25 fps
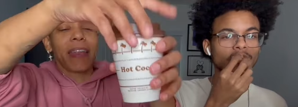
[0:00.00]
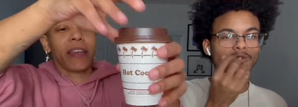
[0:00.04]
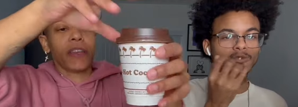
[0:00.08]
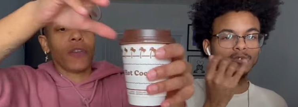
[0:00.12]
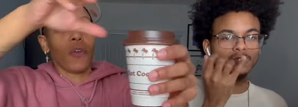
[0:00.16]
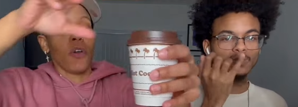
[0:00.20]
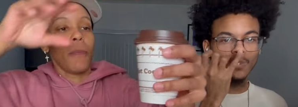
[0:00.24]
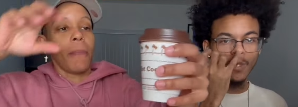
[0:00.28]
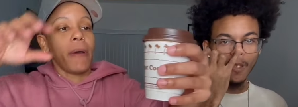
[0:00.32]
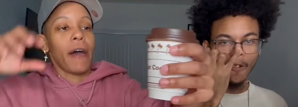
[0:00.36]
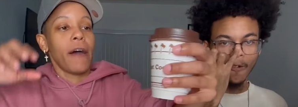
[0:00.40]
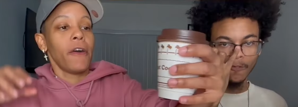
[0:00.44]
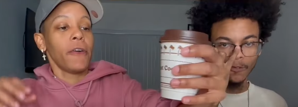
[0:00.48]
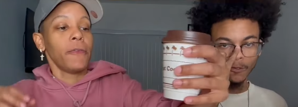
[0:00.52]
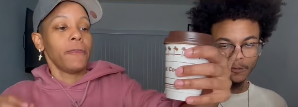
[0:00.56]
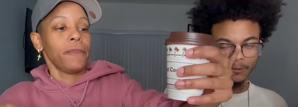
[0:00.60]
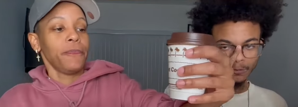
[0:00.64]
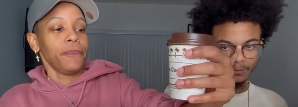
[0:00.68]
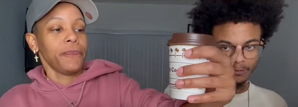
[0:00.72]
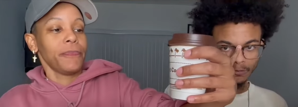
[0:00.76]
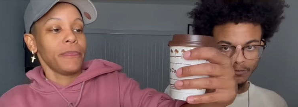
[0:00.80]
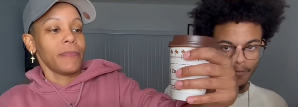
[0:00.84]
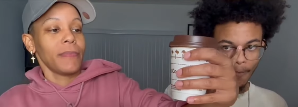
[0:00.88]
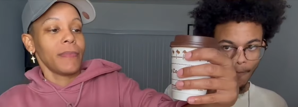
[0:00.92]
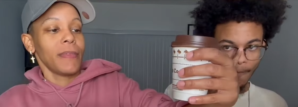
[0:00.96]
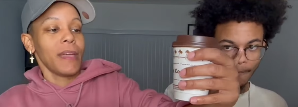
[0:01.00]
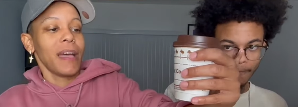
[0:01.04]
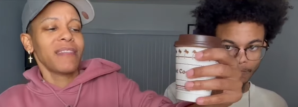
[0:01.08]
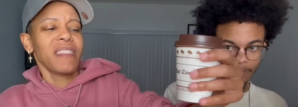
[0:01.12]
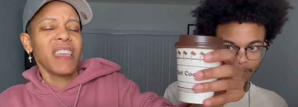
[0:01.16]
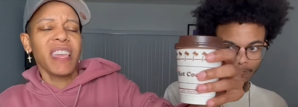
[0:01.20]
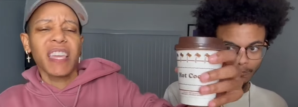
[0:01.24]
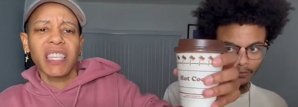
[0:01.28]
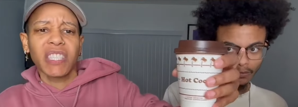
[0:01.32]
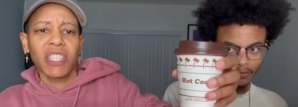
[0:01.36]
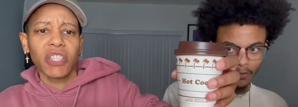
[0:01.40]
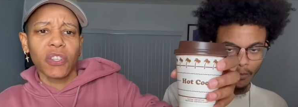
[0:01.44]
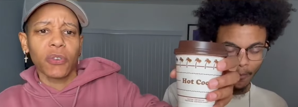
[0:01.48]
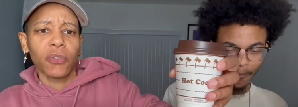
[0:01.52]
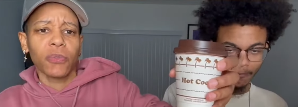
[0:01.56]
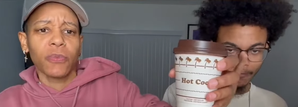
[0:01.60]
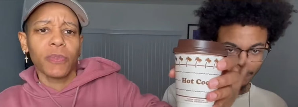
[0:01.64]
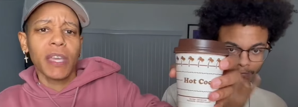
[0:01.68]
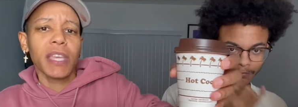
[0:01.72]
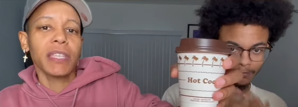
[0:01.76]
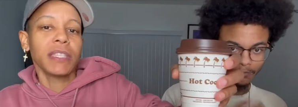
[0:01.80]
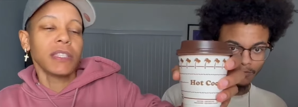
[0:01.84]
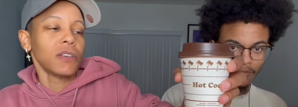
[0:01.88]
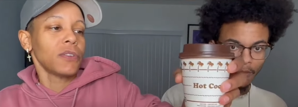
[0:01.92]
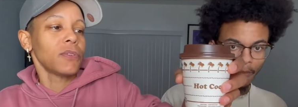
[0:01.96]
Speaker 1: didn't know about. I think it's new.
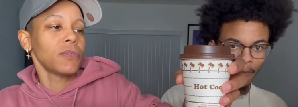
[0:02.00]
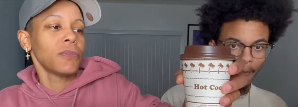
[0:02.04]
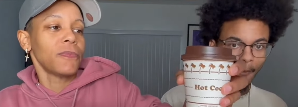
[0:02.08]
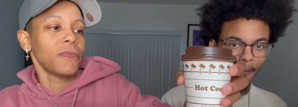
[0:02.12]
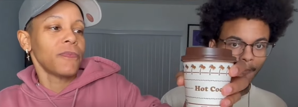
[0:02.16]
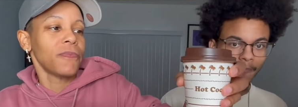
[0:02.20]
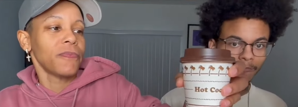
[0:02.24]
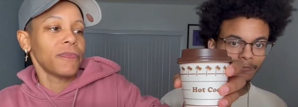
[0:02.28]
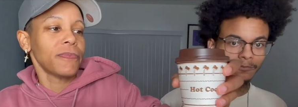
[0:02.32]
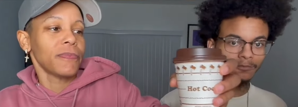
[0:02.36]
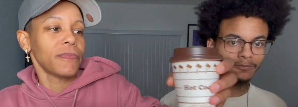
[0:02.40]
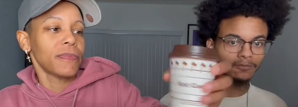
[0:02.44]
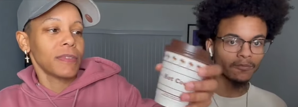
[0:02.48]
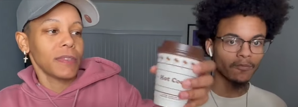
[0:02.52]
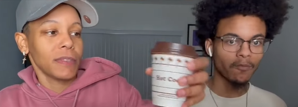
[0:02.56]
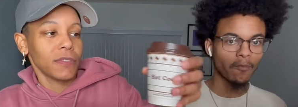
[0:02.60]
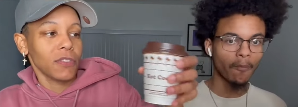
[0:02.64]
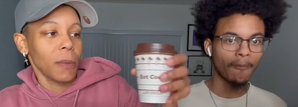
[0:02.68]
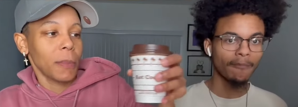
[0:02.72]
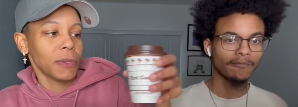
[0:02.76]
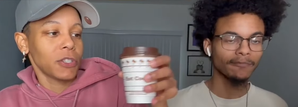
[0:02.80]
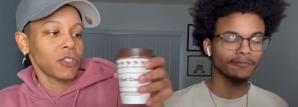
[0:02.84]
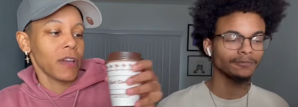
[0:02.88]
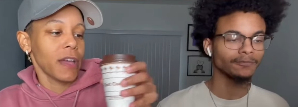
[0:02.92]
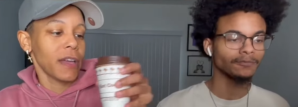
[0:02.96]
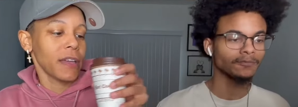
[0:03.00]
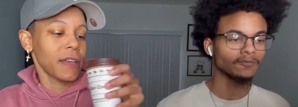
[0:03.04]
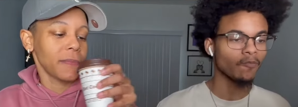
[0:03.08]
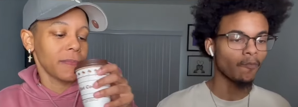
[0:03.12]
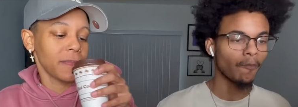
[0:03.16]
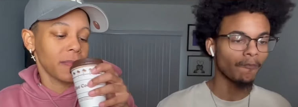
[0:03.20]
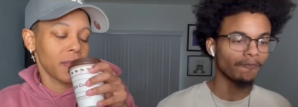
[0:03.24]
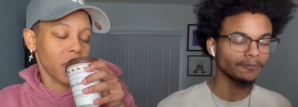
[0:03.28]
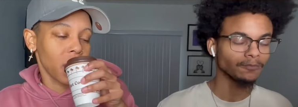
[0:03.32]
It's new, so I'm gonna try it.